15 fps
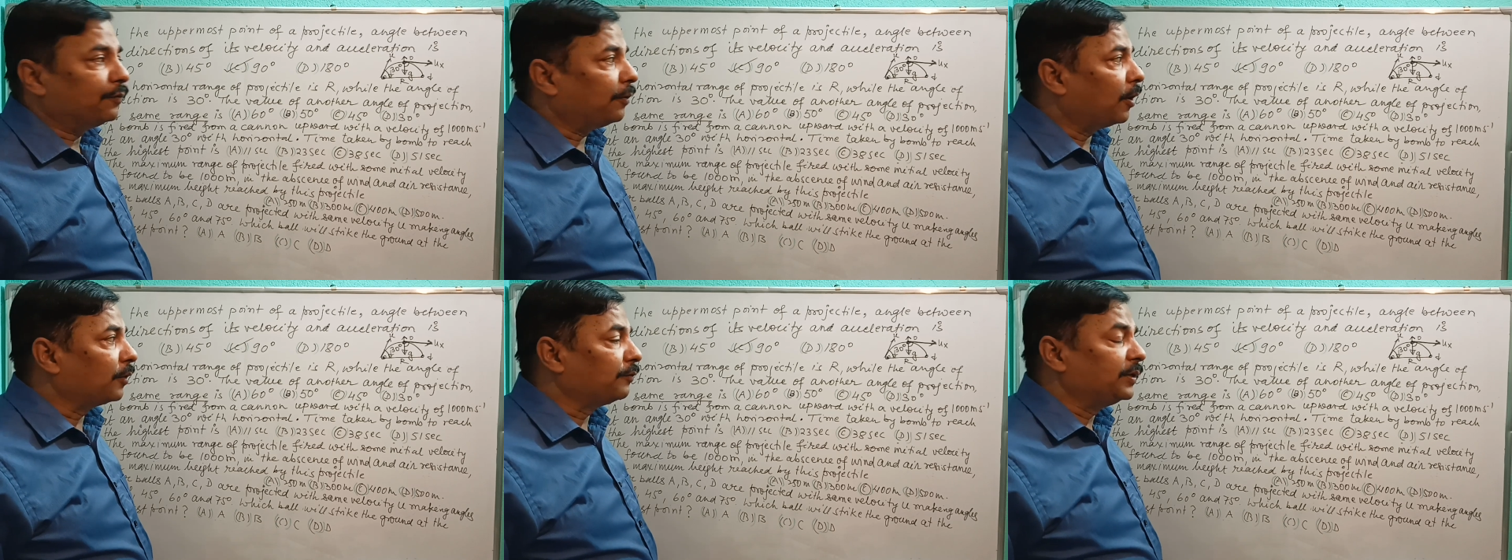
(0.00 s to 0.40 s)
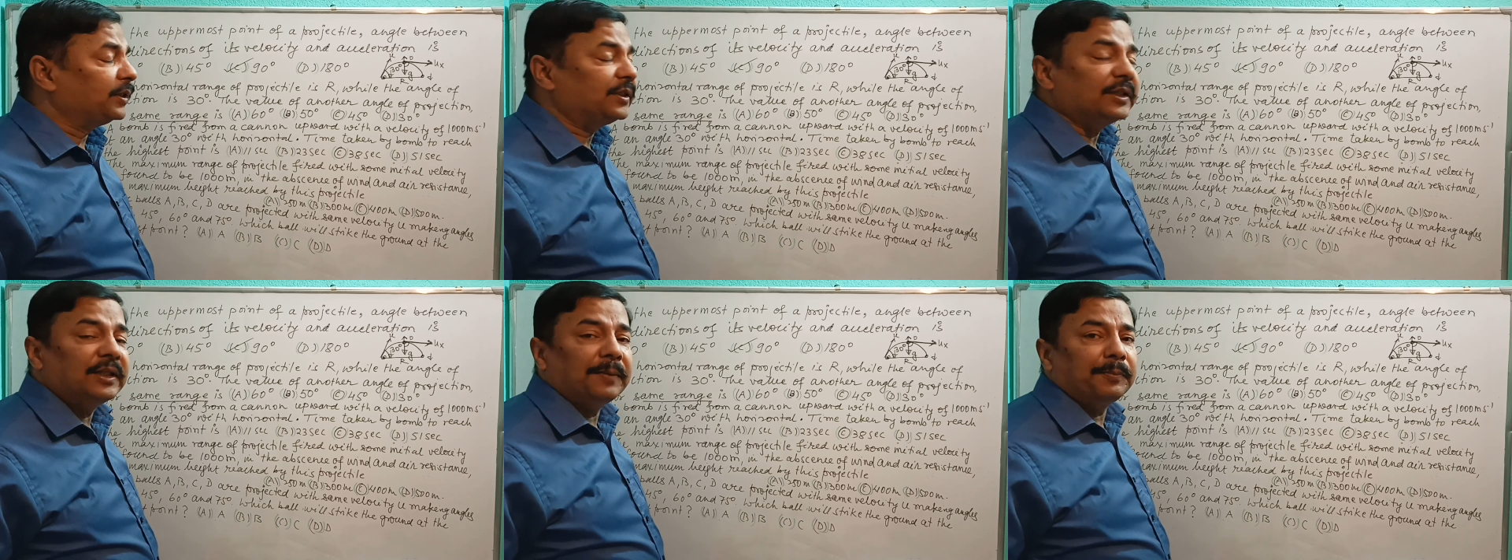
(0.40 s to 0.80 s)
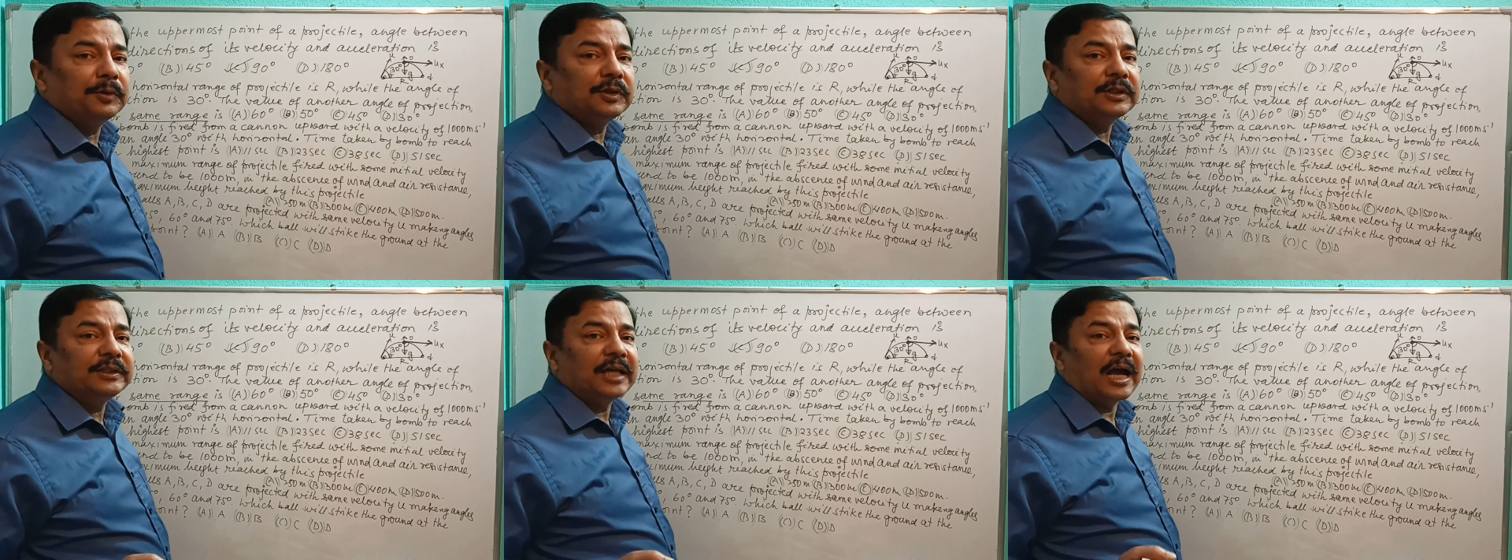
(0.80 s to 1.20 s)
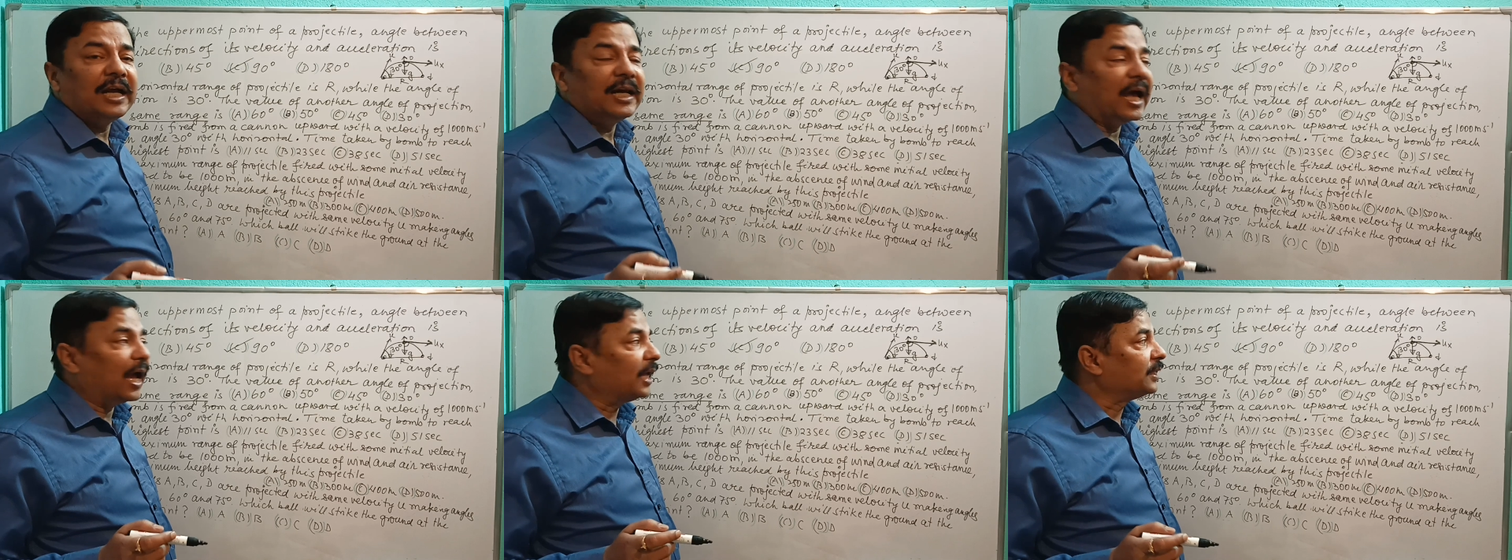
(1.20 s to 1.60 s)
for which the
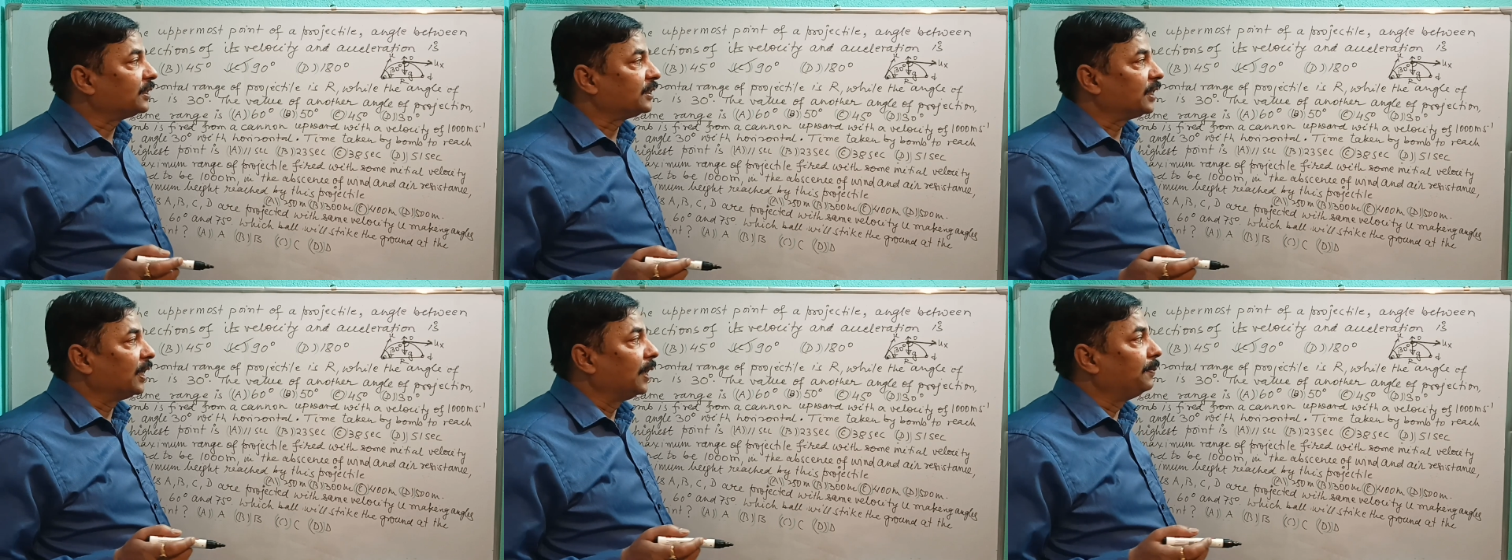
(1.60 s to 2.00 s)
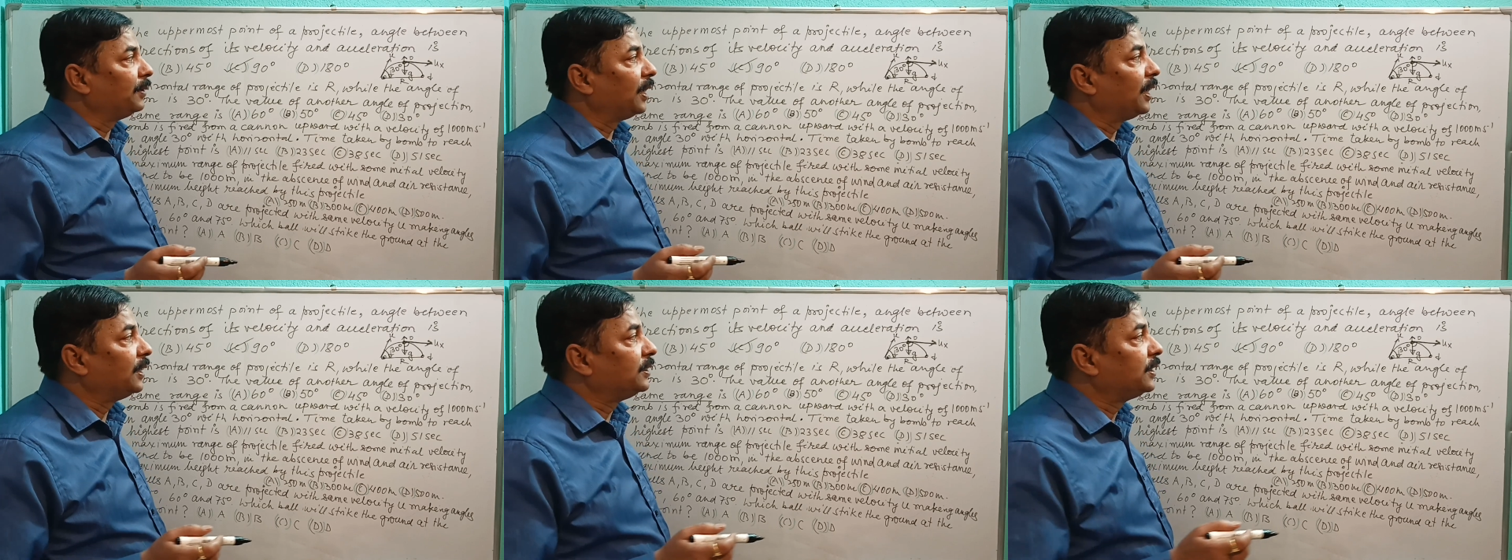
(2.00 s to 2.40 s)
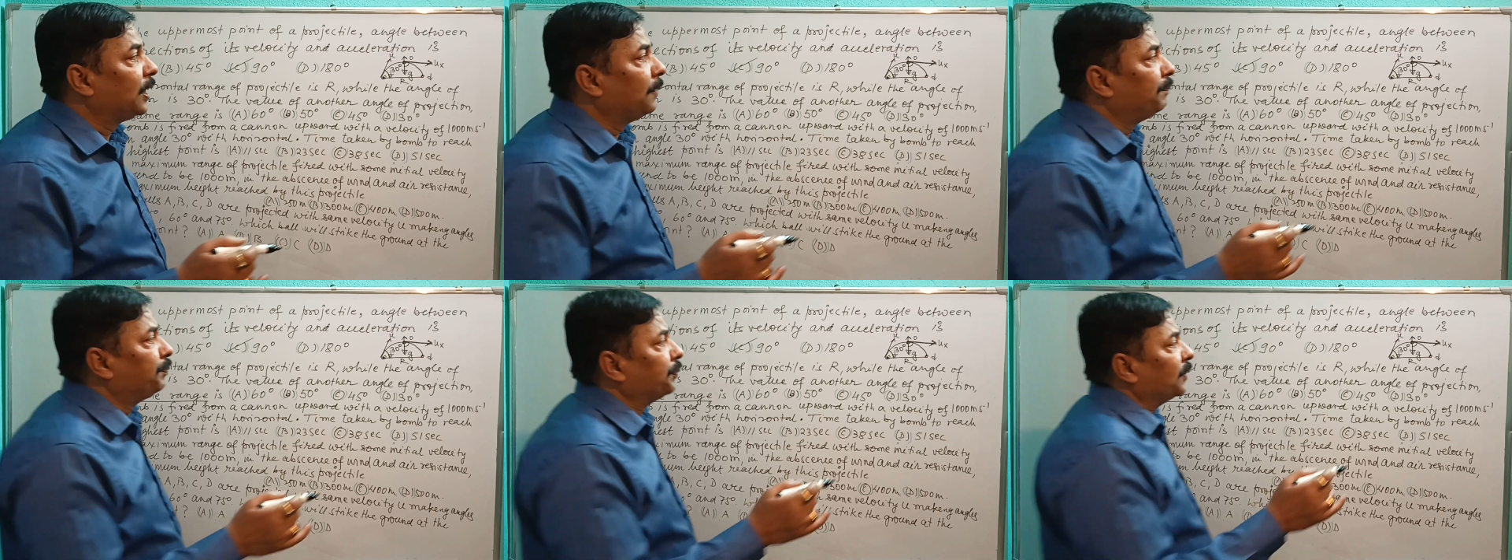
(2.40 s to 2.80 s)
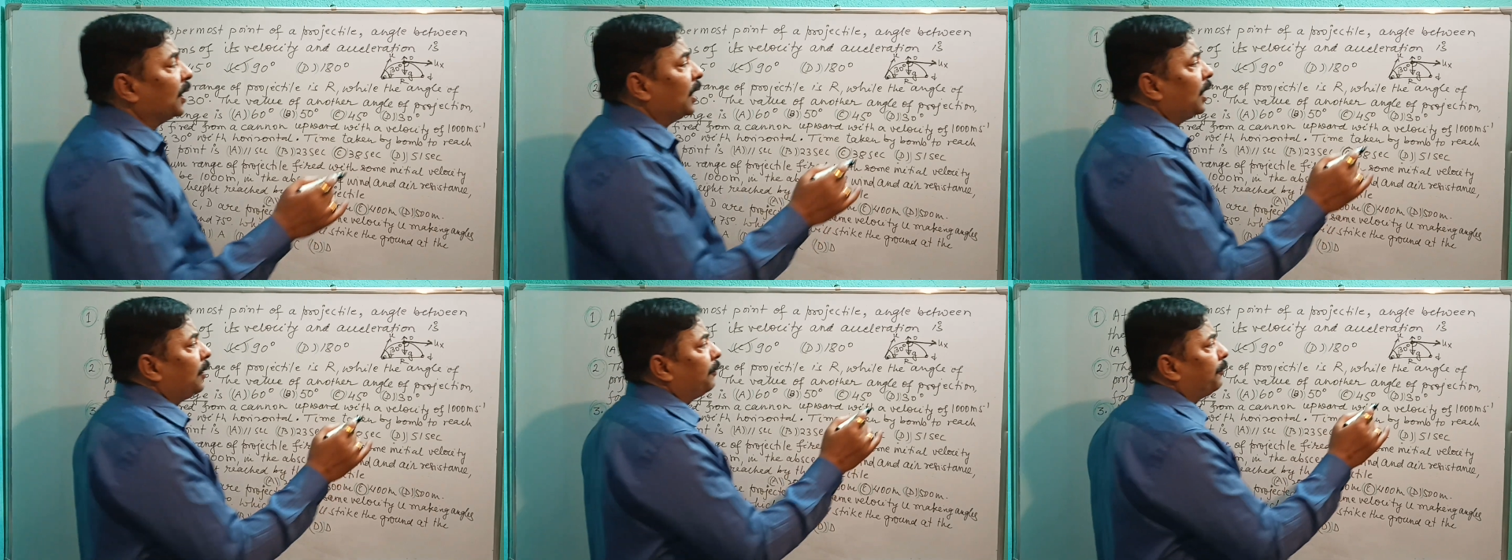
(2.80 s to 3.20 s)
projectile has same range.
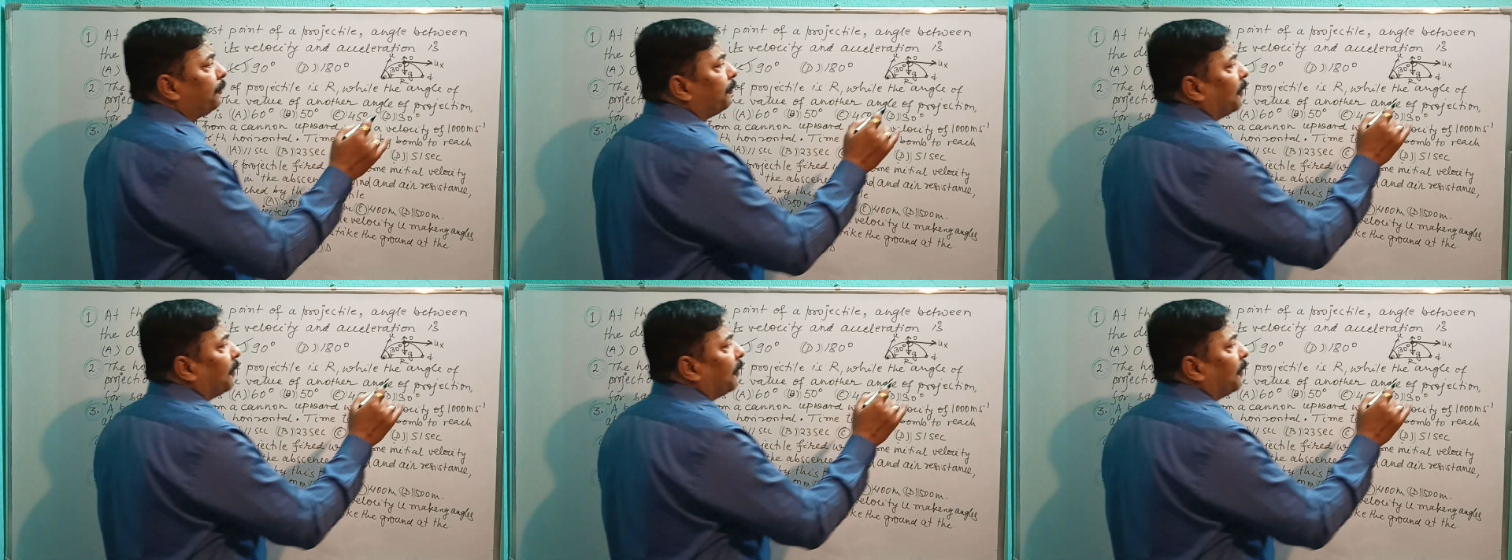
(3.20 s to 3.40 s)
If